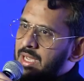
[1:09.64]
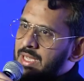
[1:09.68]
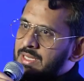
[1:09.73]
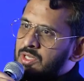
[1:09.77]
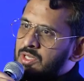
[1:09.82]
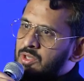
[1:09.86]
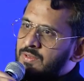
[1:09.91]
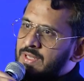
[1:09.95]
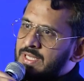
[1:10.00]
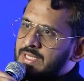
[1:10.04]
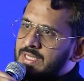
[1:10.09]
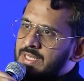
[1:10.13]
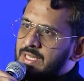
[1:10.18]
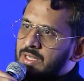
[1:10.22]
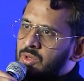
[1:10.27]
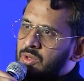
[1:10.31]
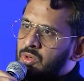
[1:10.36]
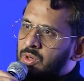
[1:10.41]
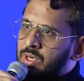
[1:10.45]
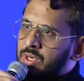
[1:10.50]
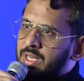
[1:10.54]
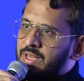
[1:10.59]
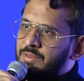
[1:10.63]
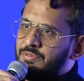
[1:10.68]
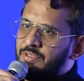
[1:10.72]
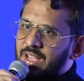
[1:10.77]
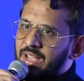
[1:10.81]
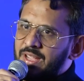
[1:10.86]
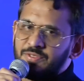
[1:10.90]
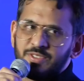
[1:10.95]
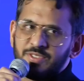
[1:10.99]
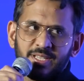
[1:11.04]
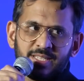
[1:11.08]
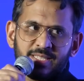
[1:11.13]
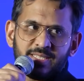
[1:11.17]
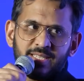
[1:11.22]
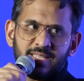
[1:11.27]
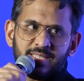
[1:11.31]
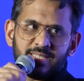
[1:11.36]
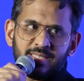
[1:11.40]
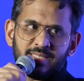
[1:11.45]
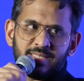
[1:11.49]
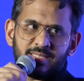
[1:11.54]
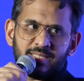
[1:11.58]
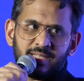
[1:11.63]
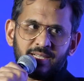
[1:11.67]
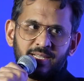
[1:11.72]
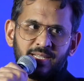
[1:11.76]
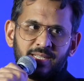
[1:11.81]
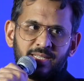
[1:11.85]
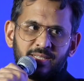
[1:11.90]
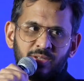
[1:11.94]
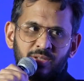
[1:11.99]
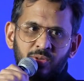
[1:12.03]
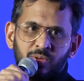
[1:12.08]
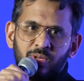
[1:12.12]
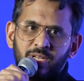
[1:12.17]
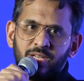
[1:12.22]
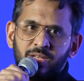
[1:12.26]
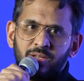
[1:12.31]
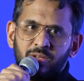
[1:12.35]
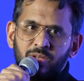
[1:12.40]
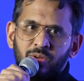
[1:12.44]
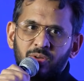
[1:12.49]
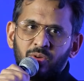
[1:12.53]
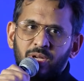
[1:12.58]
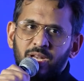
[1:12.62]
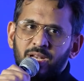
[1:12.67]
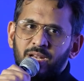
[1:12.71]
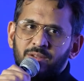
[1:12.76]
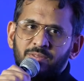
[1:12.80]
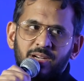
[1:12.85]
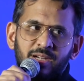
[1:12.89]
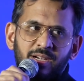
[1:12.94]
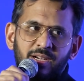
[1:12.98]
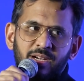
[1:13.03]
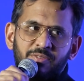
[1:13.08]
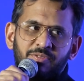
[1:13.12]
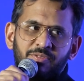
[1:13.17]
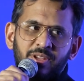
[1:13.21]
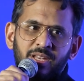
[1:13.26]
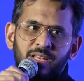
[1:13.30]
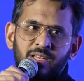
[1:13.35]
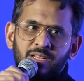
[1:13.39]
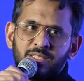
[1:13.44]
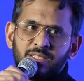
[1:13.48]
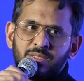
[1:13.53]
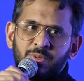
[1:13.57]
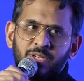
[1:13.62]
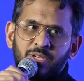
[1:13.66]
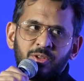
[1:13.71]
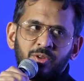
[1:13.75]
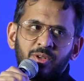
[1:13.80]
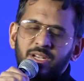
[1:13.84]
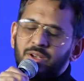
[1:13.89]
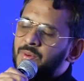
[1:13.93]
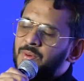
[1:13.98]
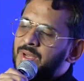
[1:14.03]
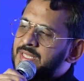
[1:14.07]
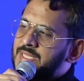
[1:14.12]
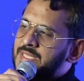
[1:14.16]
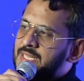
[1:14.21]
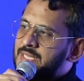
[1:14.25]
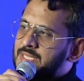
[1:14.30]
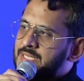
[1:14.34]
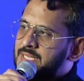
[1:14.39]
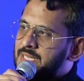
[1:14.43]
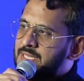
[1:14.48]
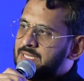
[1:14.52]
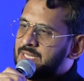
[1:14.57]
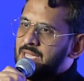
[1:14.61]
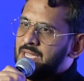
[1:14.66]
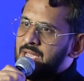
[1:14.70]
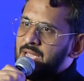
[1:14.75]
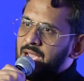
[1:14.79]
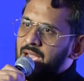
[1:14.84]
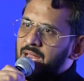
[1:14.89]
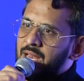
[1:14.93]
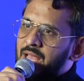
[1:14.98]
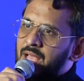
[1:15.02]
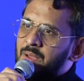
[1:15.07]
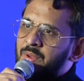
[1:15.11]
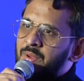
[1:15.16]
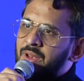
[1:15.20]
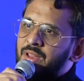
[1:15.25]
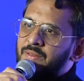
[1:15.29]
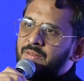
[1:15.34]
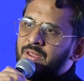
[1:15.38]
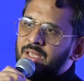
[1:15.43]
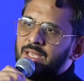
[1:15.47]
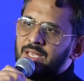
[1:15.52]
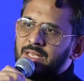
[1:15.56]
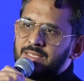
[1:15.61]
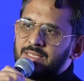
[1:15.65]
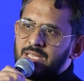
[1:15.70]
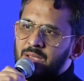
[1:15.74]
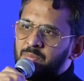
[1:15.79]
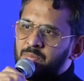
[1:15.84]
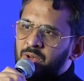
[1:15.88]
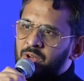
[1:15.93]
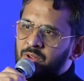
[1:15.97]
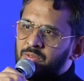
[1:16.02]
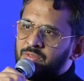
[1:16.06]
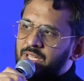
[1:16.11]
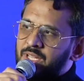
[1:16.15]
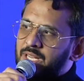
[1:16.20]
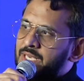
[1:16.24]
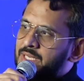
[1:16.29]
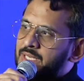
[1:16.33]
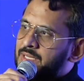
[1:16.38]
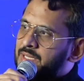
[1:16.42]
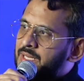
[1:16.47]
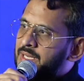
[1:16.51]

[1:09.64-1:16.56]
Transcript: As I always say, you don't need 5 successes, right? You can have 100 failures, but you need 1 success. And I'm a living example of that.